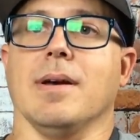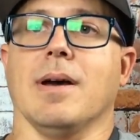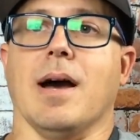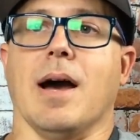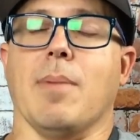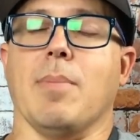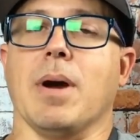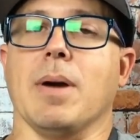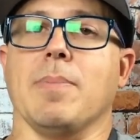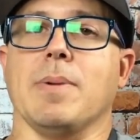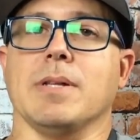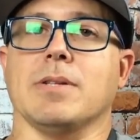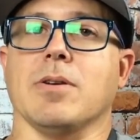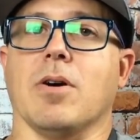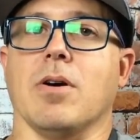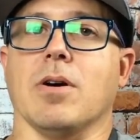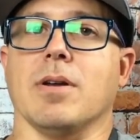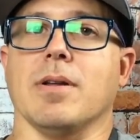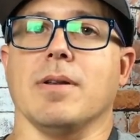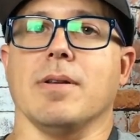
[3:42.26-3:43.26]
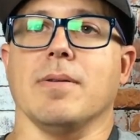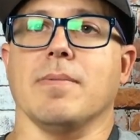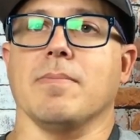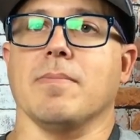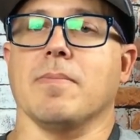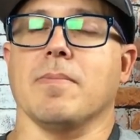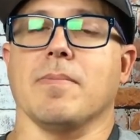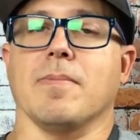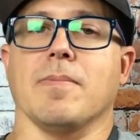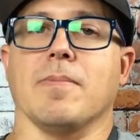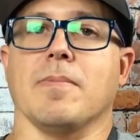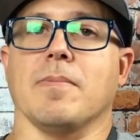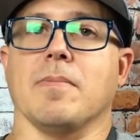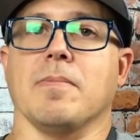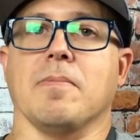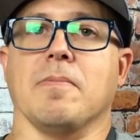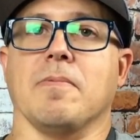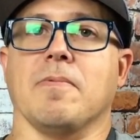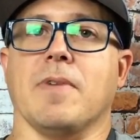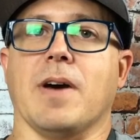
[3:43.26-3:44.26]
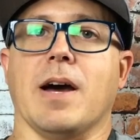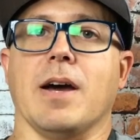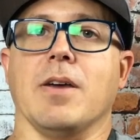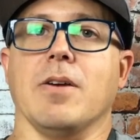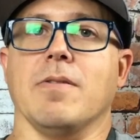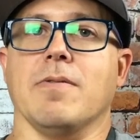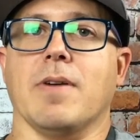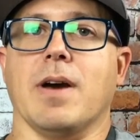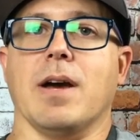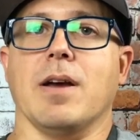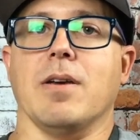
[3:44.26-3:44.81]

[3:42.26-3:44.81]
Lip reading: I might be talking value,